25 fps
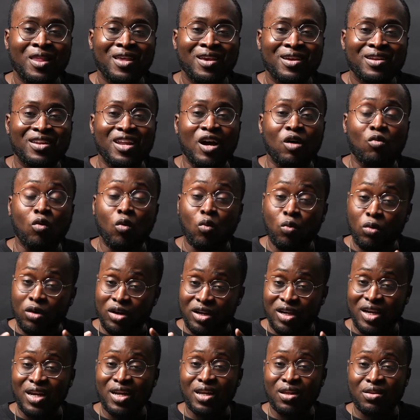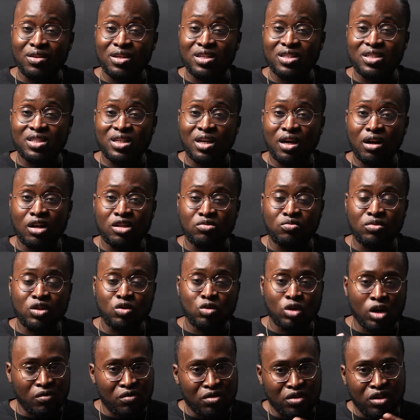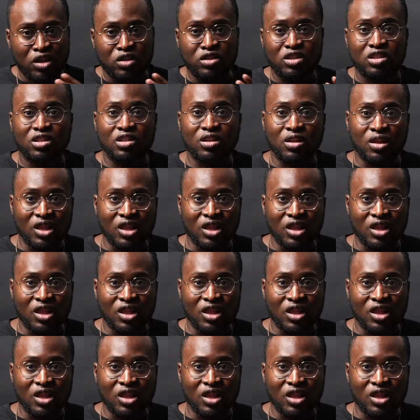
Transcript: Now, when we're getting these studies, we do everything to